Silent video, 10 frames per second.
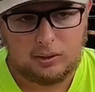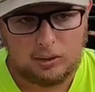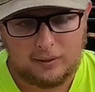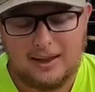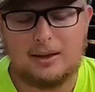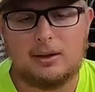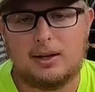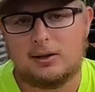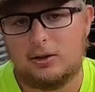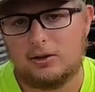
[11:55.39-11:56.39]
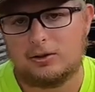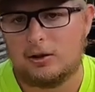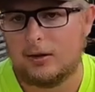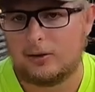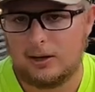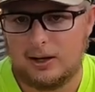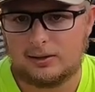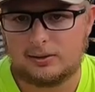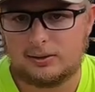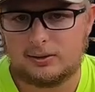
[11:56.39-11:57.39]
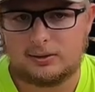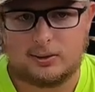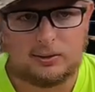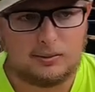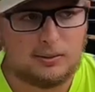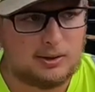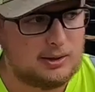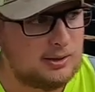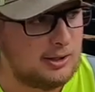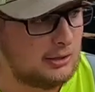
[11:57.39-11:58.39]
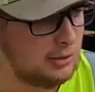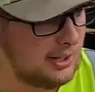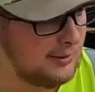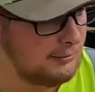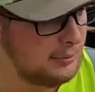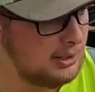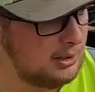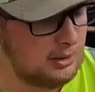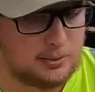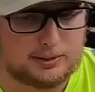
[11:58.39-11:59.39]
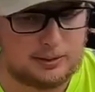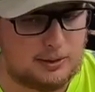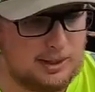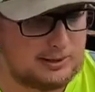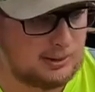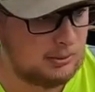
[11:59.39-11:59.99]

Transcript: on that lake there's a lot of grass. So, and you'll have big clumps of grass